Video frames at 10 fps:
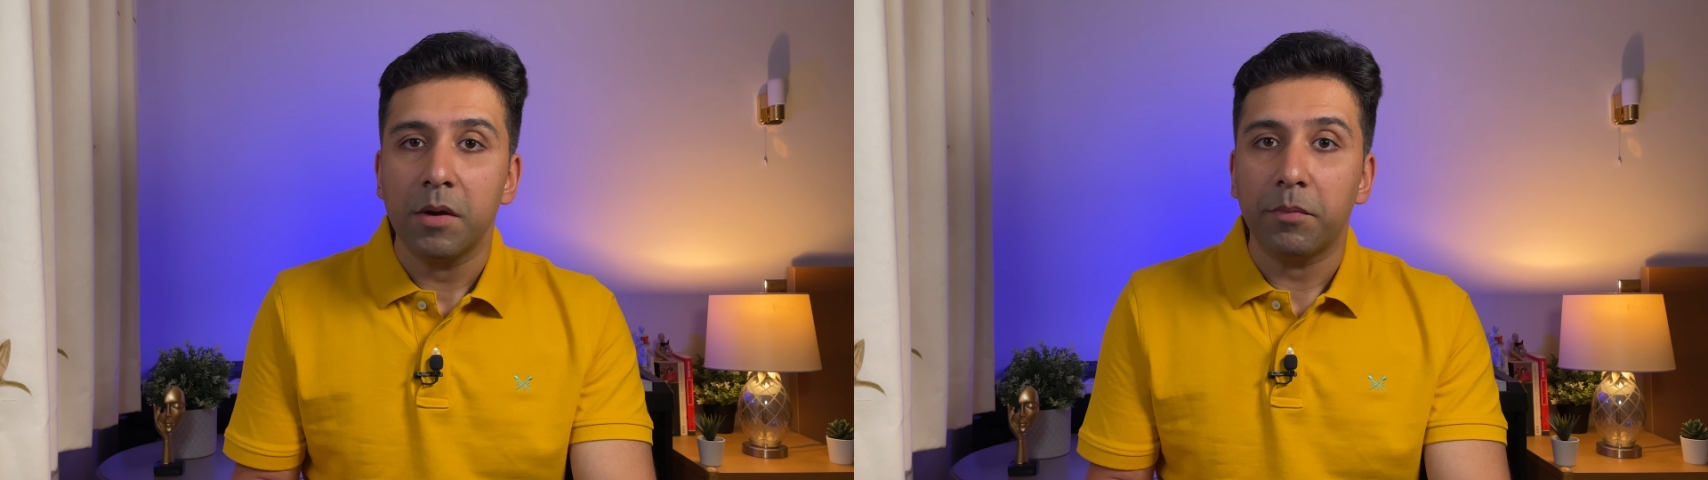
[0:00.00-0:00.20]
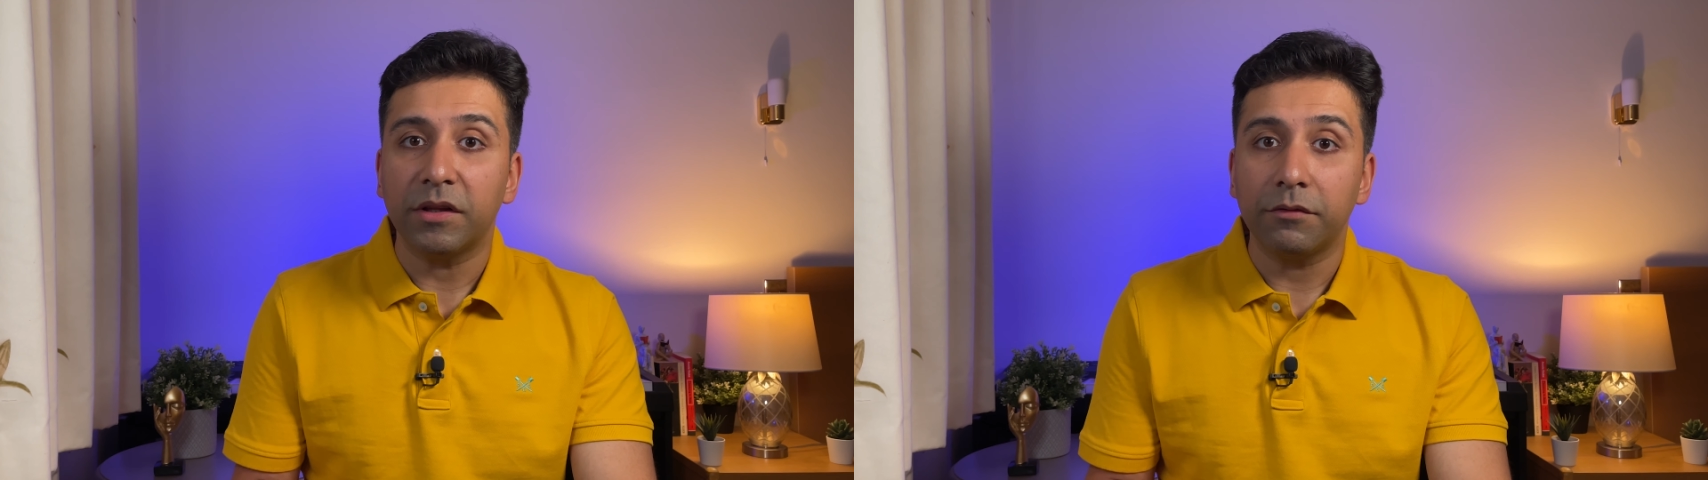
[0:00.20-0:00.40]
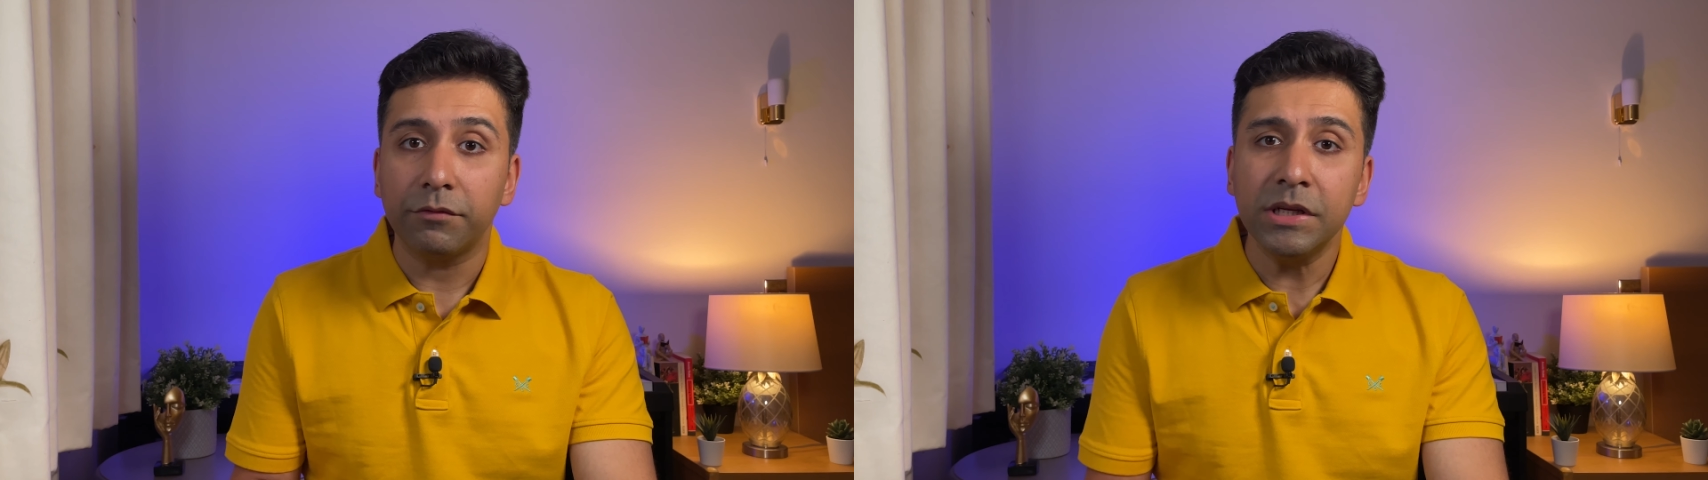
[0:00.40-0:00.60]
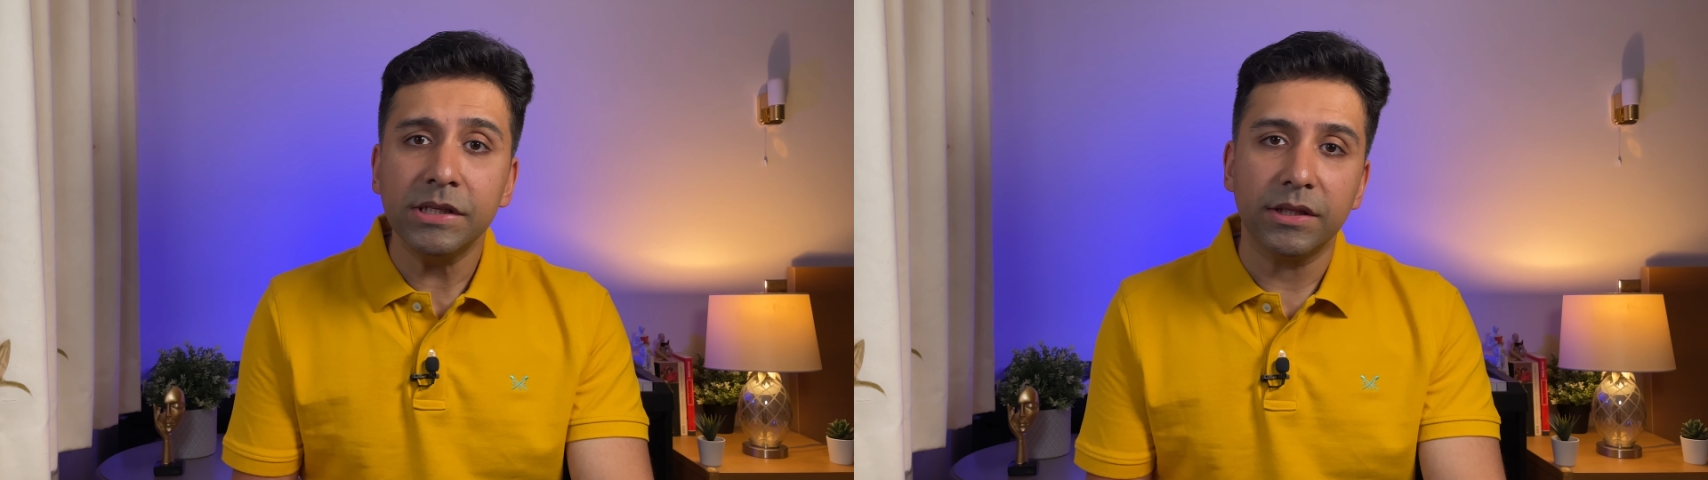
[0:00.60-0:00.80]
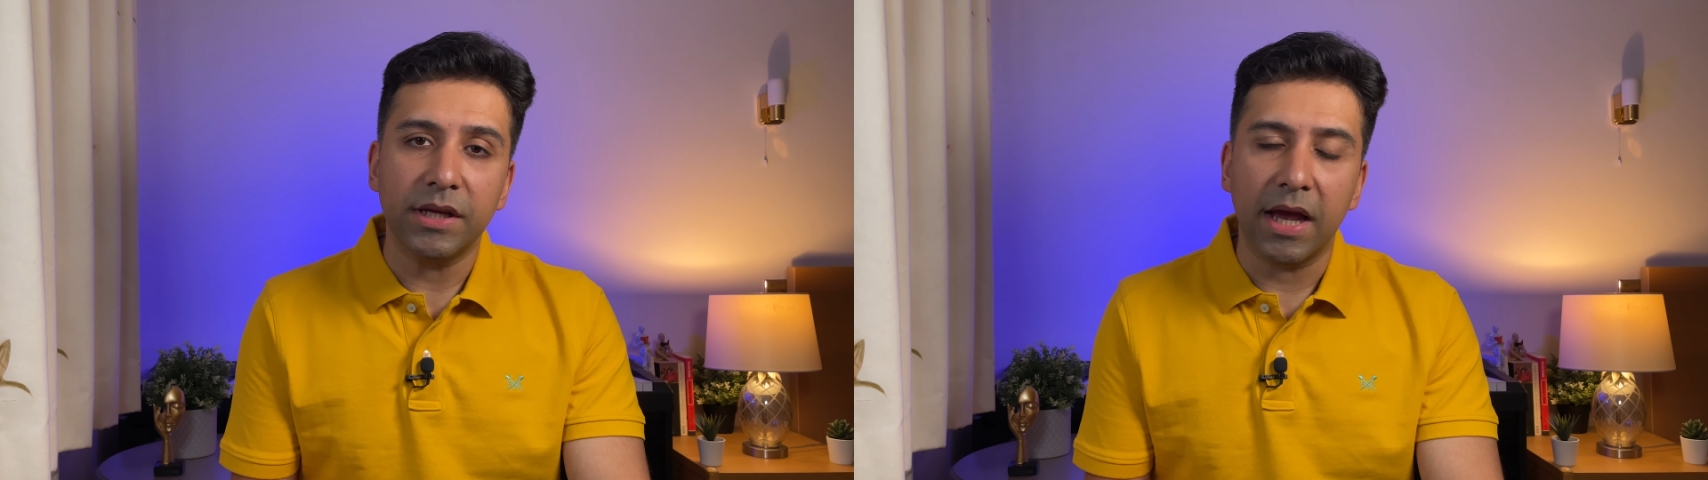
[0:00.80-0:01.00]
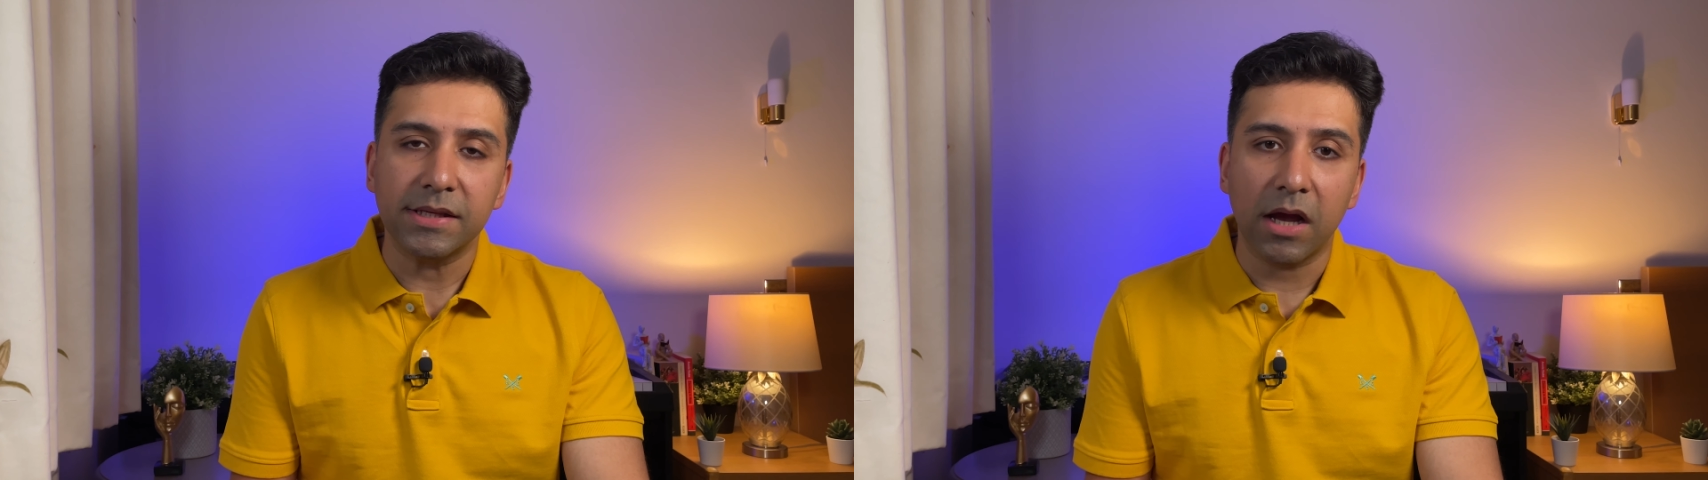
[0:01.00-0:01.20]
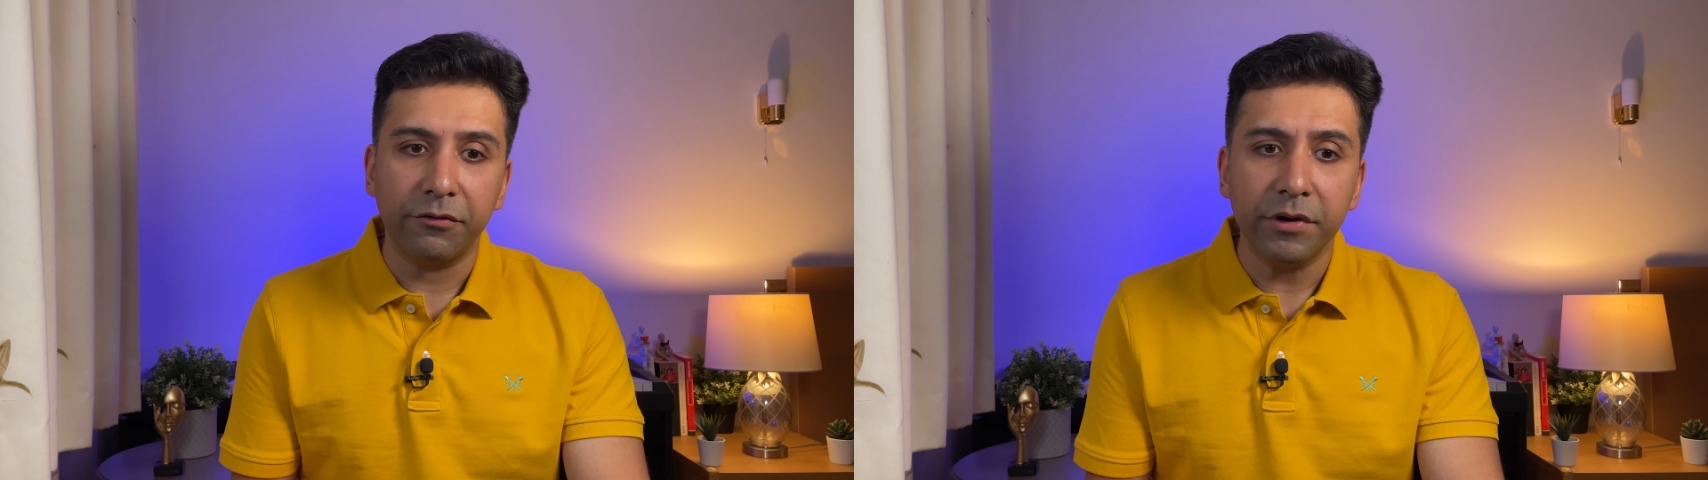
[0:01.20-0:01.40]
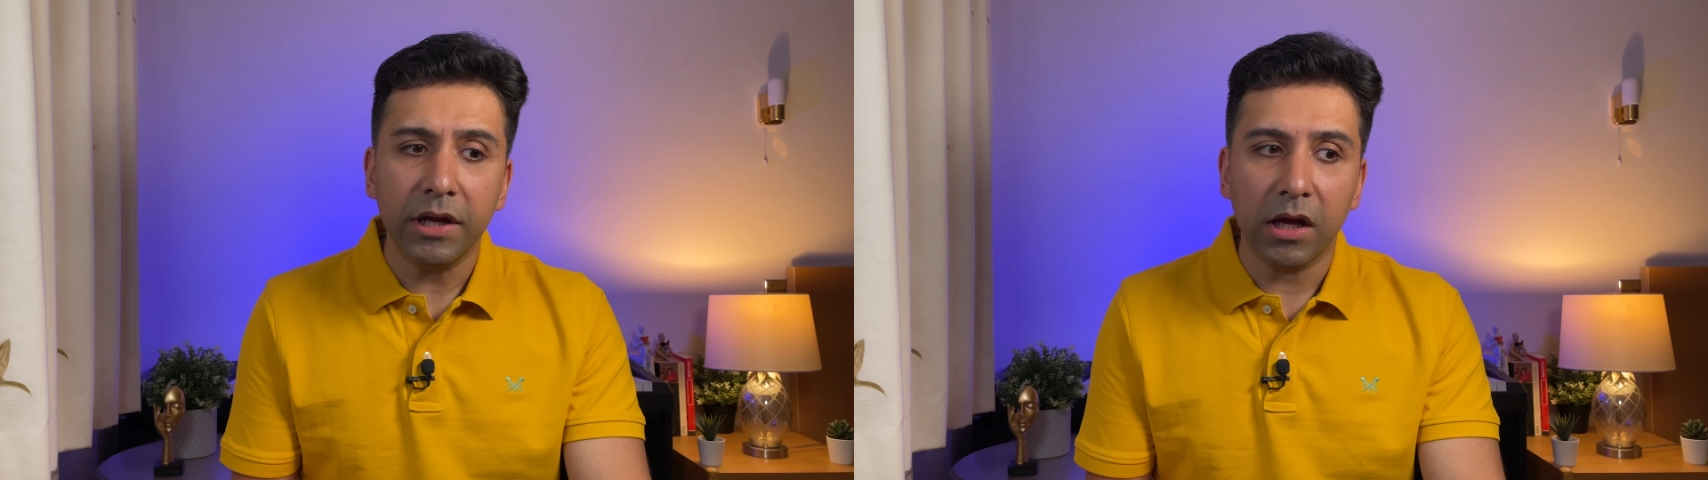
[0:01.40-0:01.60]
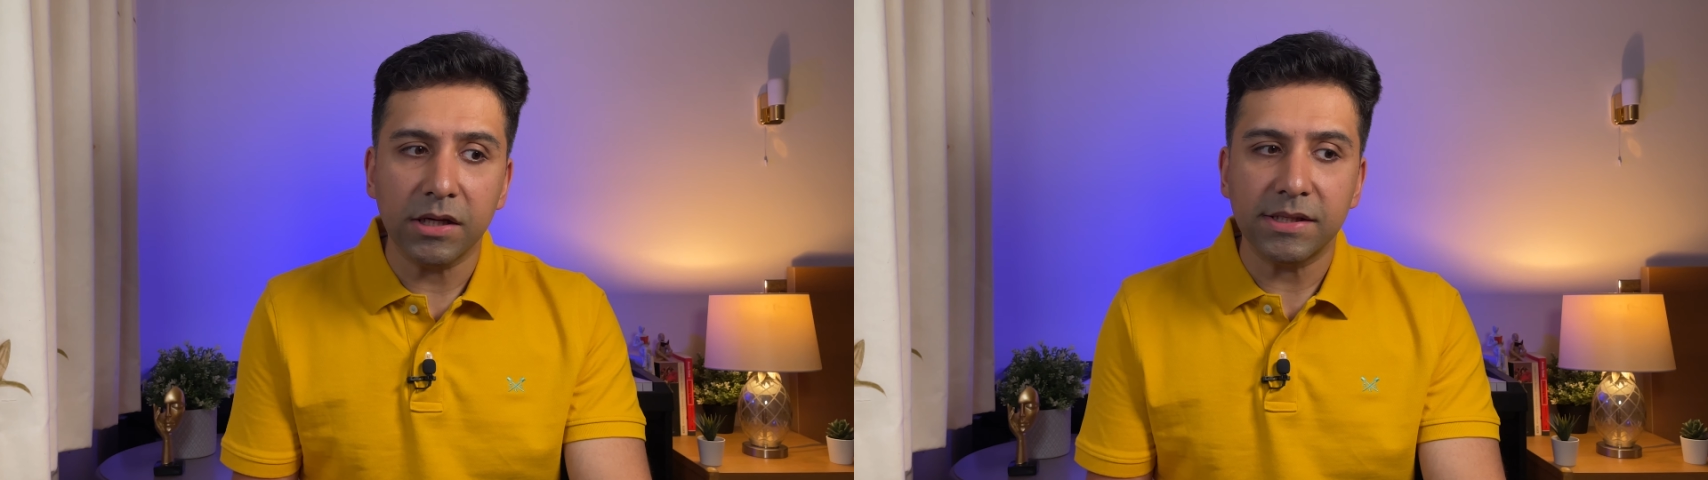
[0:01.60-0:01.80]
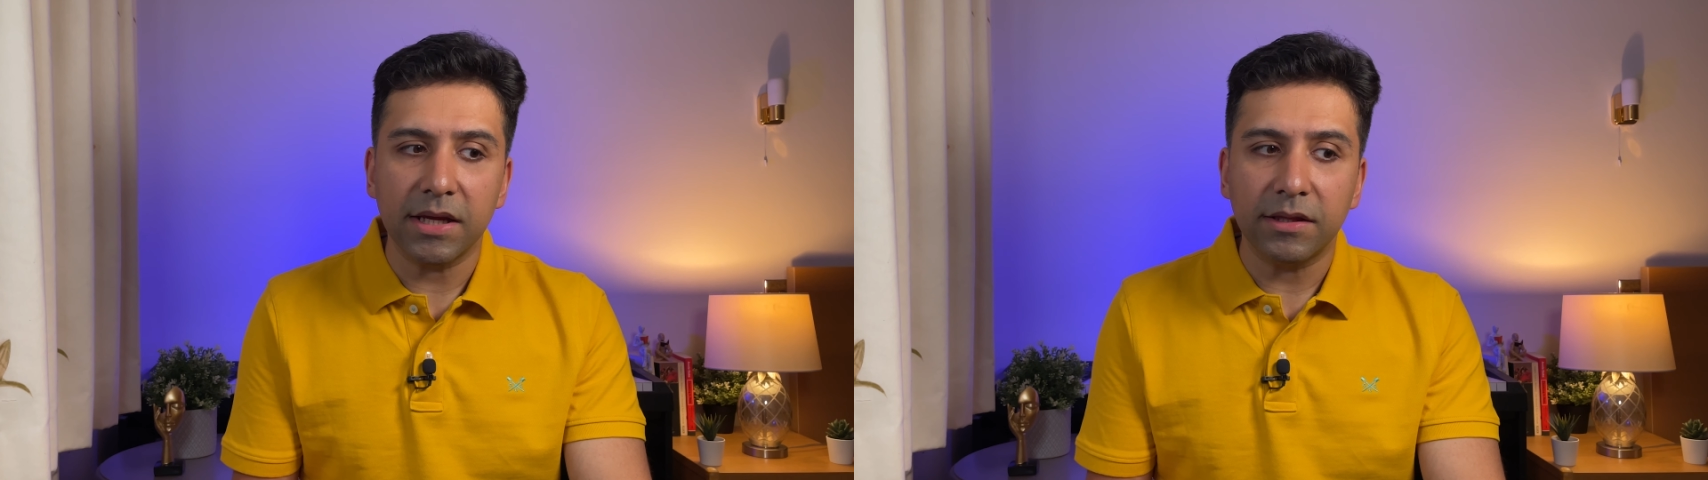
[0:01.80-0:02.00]
But in recent years, I
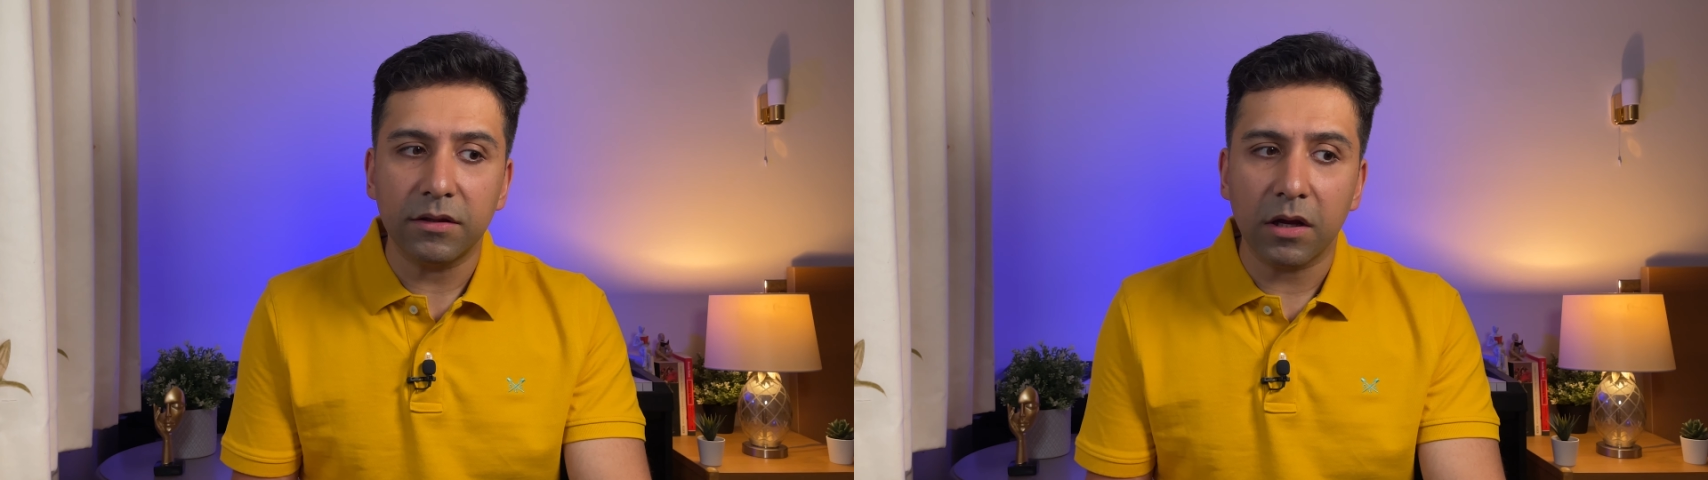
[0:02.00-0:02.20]
realized it